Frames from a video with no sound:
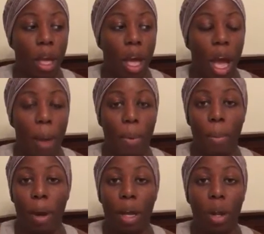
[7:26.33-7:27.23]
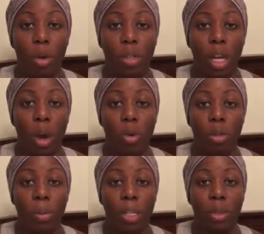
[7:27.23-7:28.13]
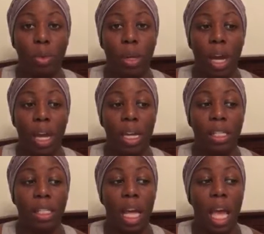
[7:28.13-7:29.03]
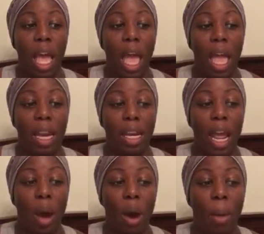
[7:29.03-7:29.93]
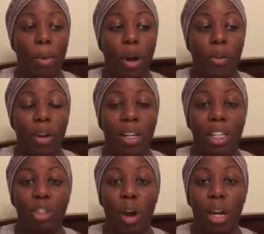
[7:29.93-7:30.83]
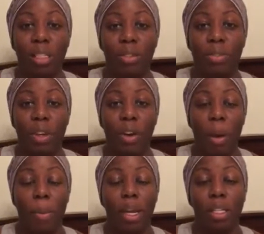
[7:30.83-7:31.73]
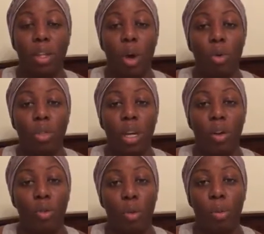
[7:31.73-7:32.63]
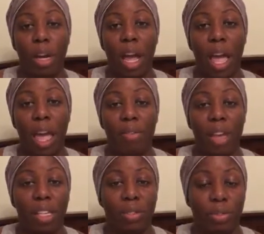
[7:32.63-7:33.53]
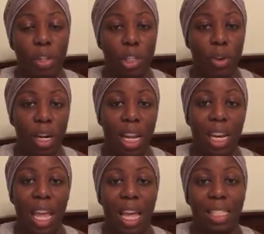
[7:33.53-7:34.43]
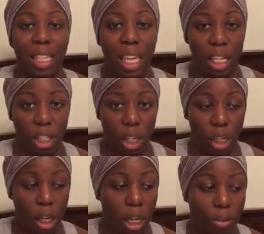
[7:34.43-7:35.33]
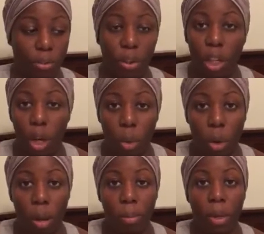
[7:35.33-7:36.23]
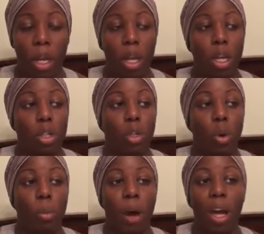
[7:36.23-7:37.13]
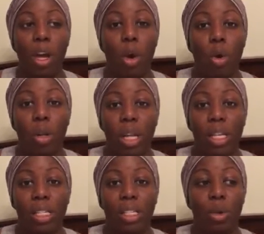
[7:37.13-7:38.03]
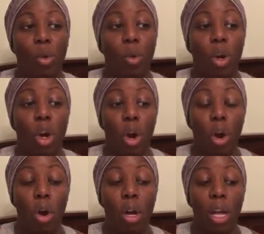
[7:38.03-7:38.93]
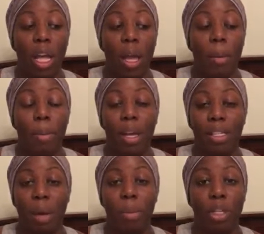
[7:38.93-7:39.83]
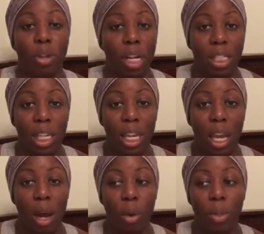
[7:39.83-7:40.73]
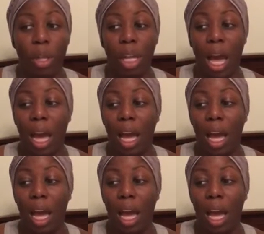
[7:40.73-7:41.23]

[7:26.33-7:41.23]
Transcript: I bought my clothes that goes in my suitcase. And now I'm currently trying to figure out, because the hotel room that I have has a refrigerator and it has a kitchen. It's fully equipped. So my goal is to cook, because I've been trying to eat healthy.